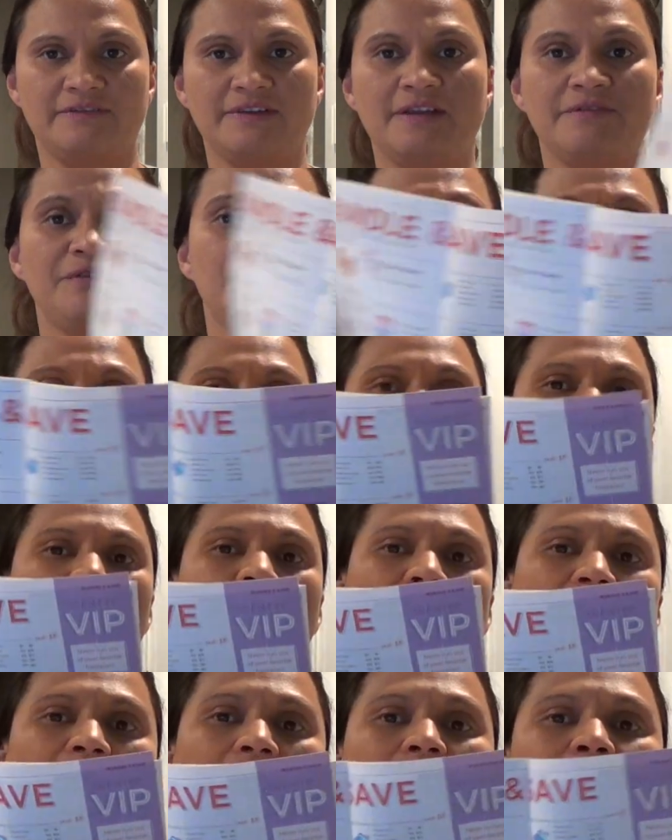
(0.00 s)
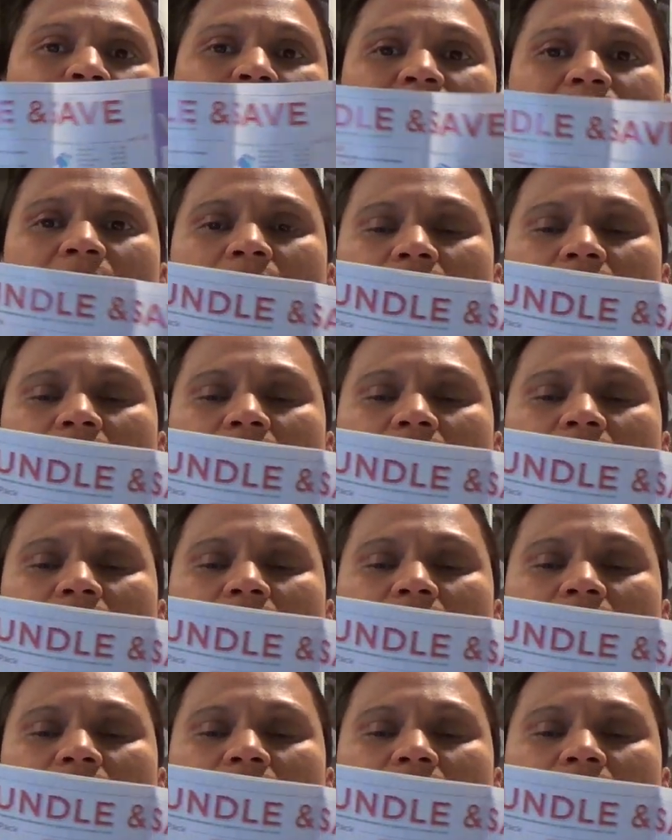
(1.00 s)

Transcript: Even if you use the app